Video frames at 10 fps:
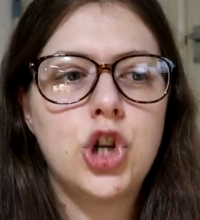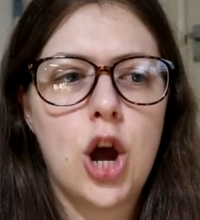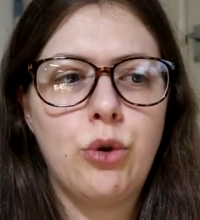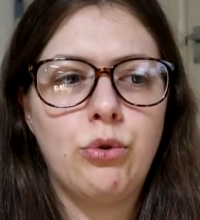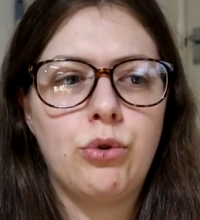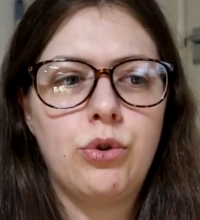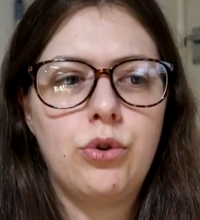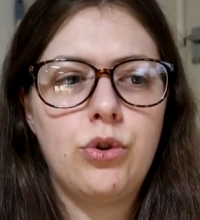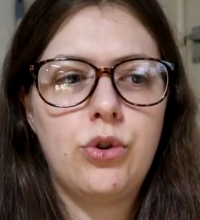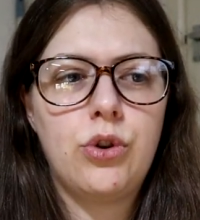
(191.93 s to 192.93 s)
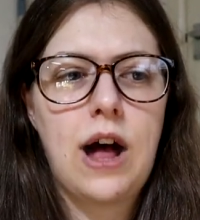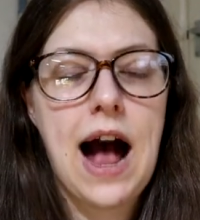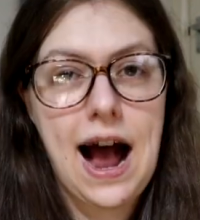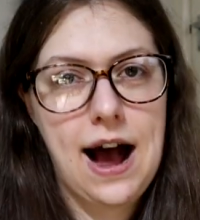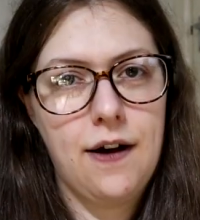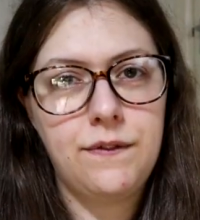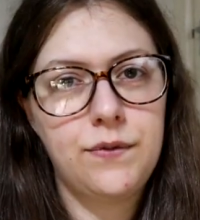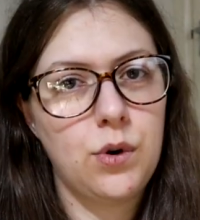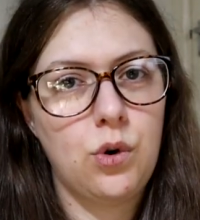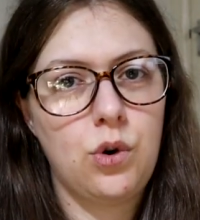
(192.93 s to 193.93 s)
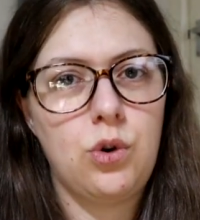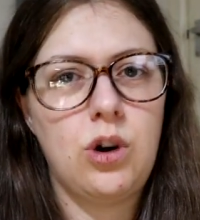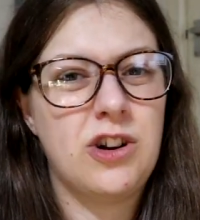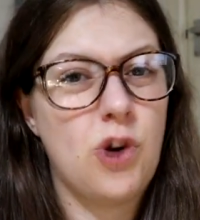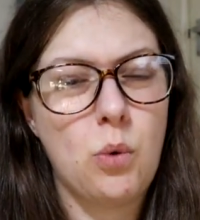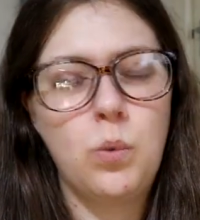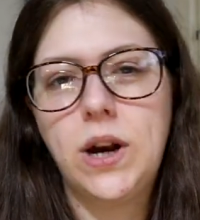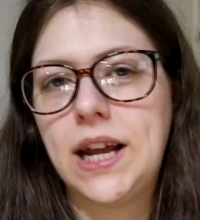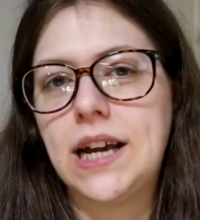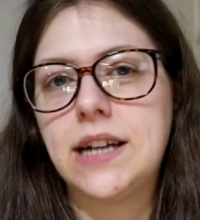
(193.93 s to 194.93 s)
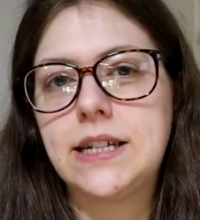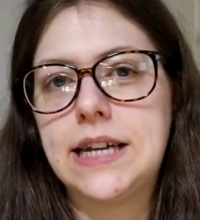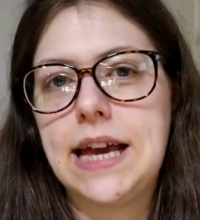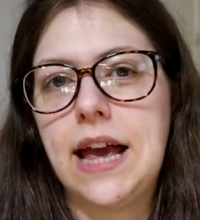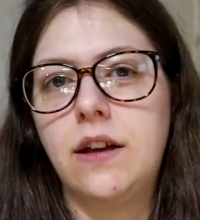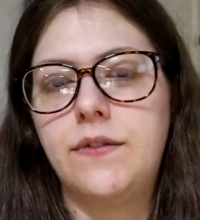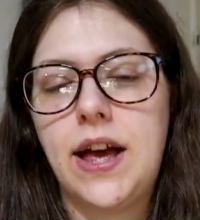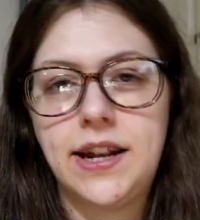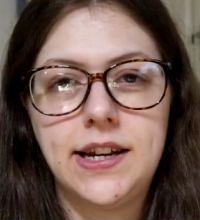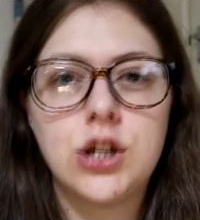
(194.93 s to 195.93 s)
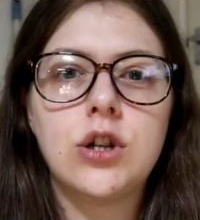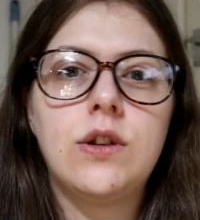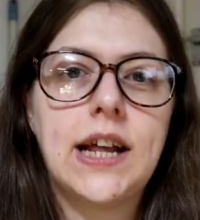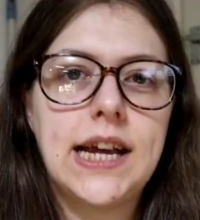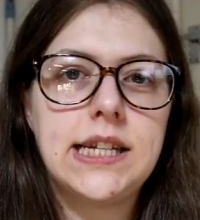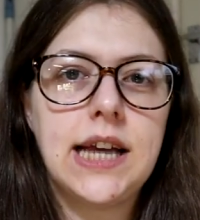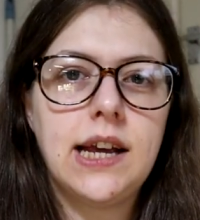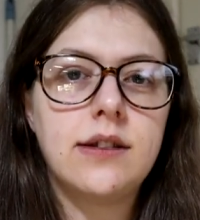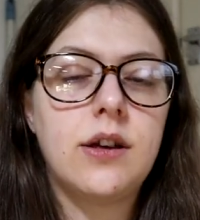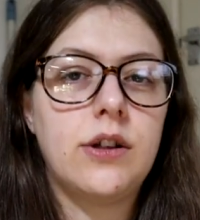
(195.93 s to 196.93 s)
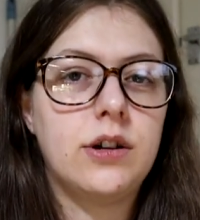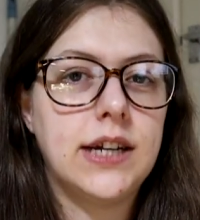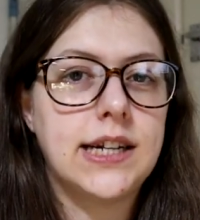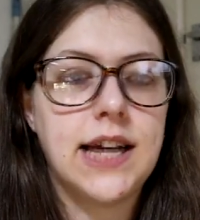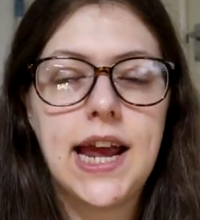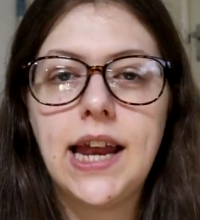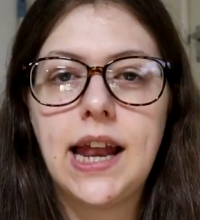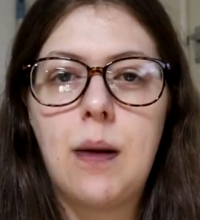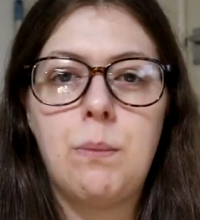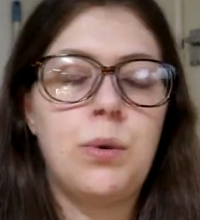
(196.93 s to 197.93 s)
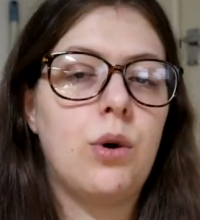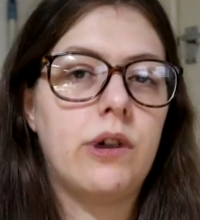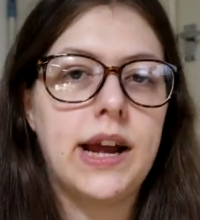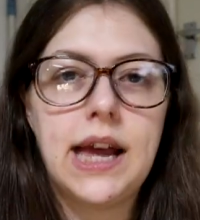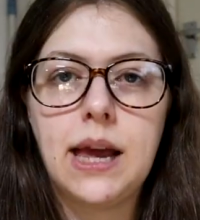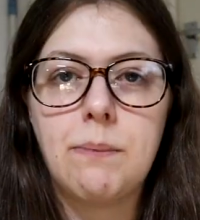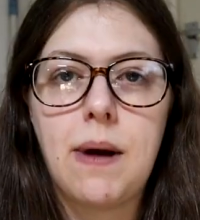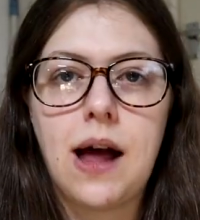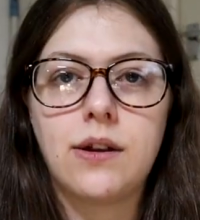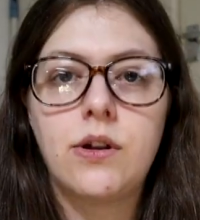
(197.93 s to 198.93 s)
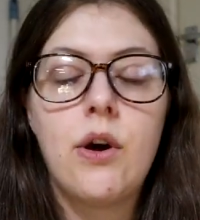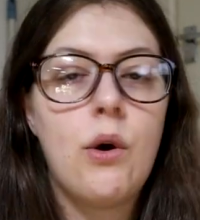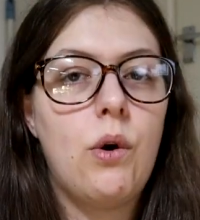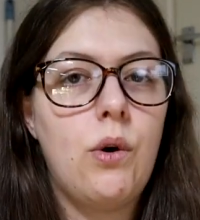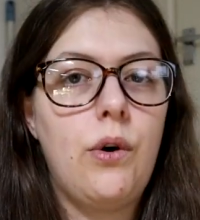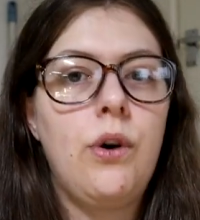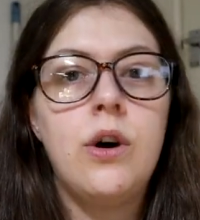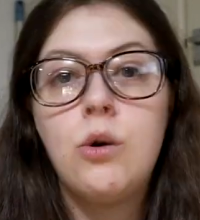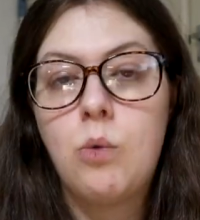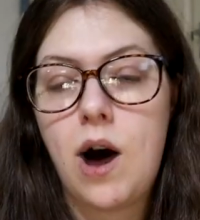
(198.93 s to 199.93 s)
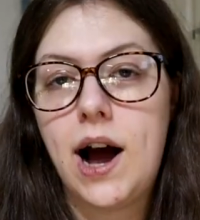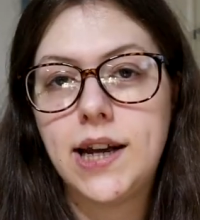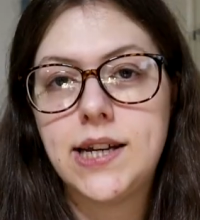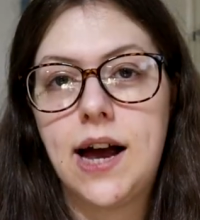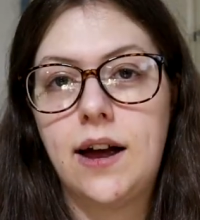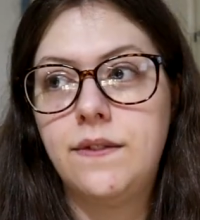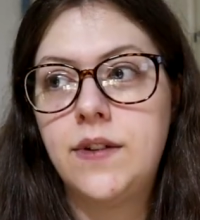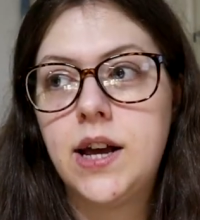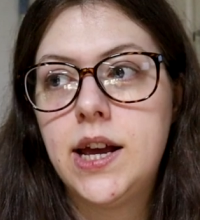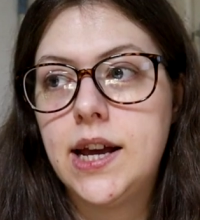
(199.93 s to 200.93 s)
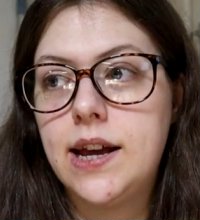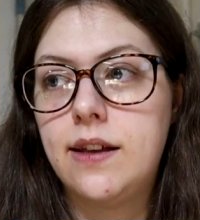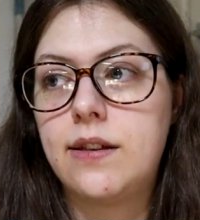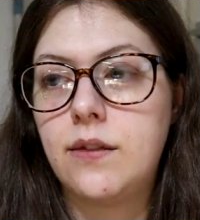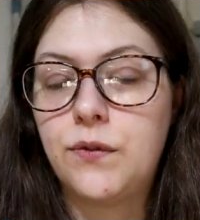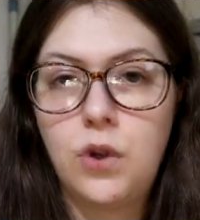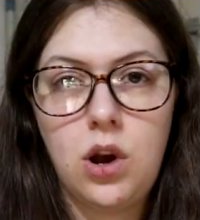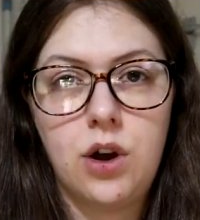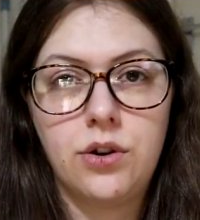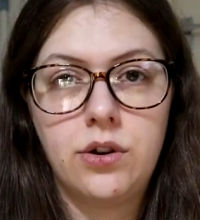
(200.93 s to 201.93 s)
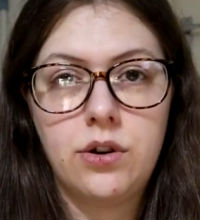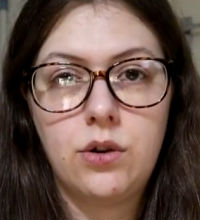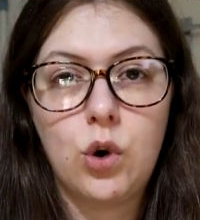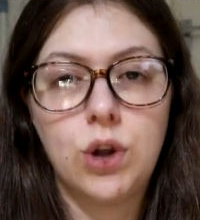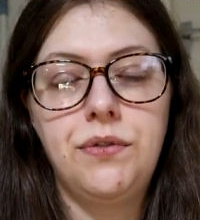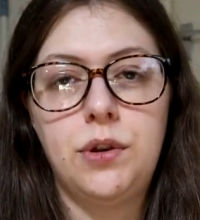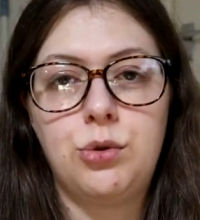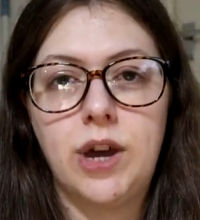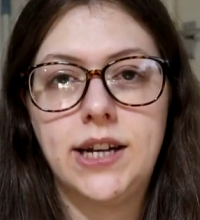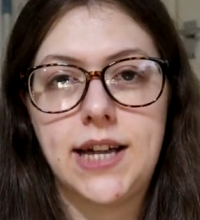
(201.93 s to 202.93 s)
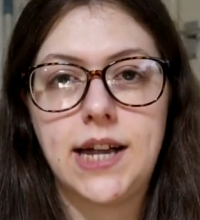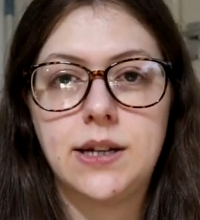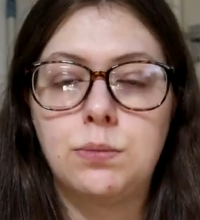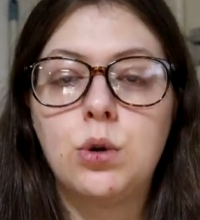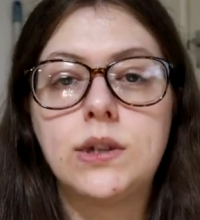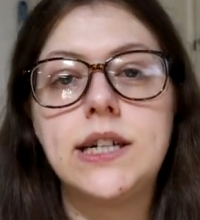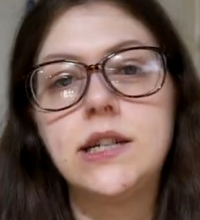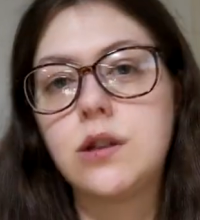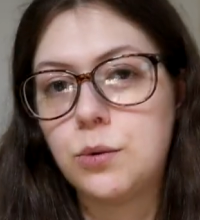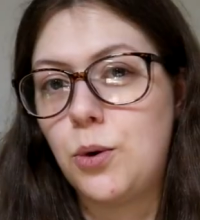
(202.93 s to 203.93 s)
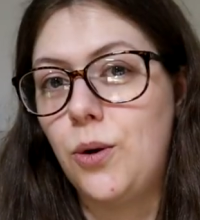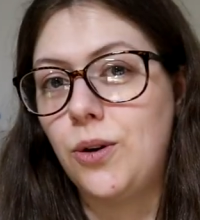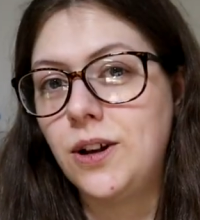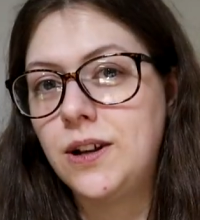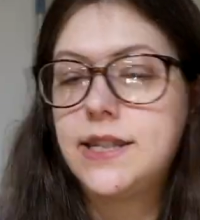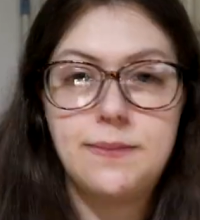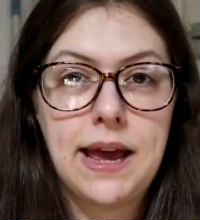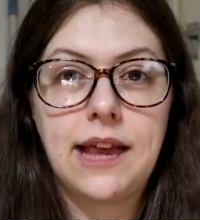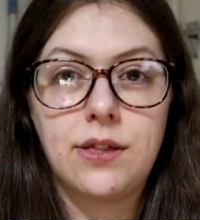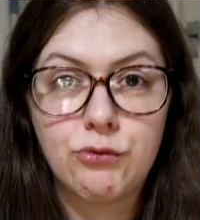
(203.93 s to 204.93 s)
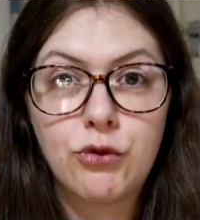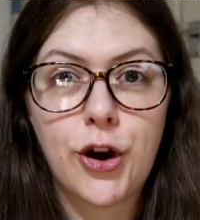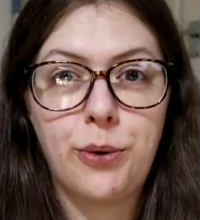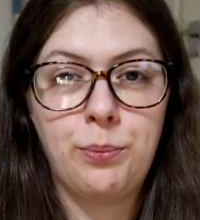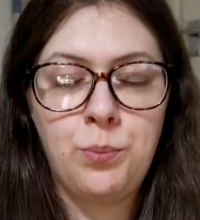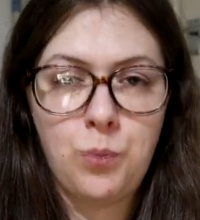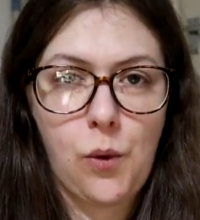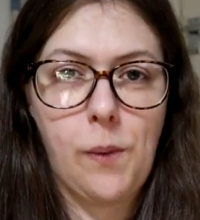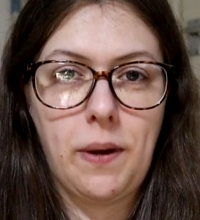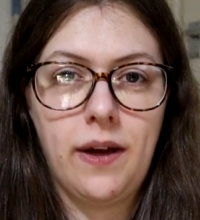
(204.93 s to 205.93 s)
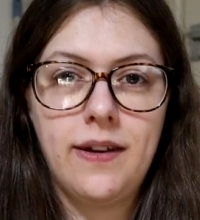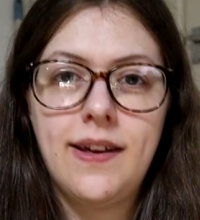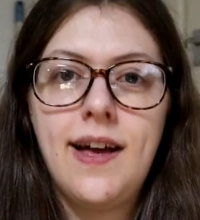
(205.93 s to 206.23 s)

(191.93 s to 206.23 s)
don't have or are not willing to give additional heating so they'll need a heat lamp or a heat mat or what I'd have is a full-on oil-filled radiator plugged into the wall to make the room warmer